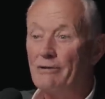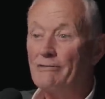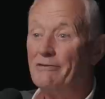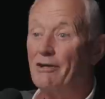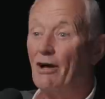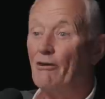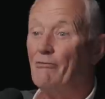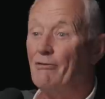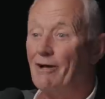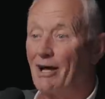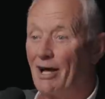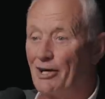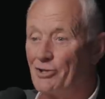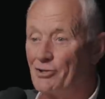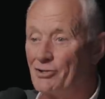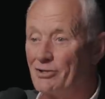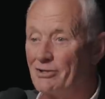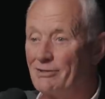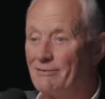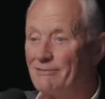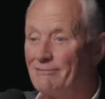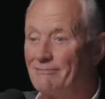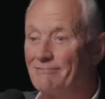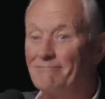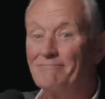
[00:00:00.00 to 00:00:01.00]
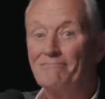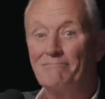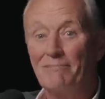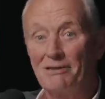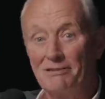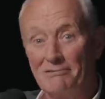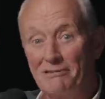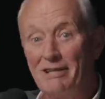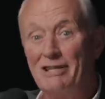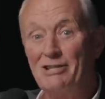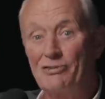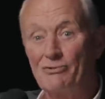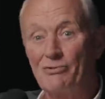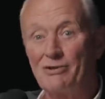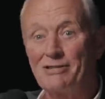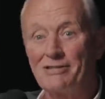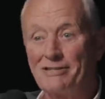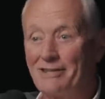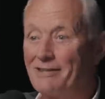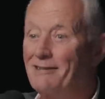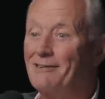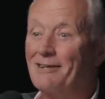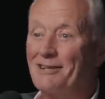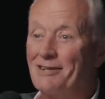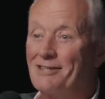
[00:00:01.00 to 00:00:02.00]
No relation, but
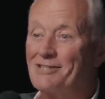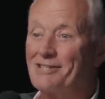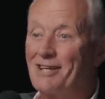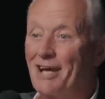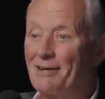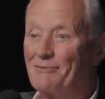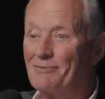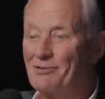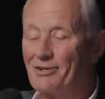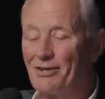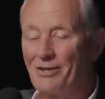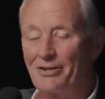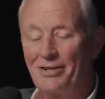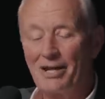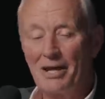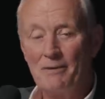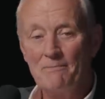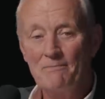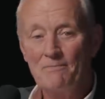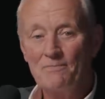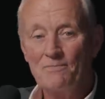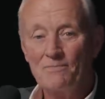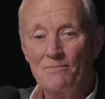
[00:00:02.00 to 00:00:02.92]
interesting, same surname.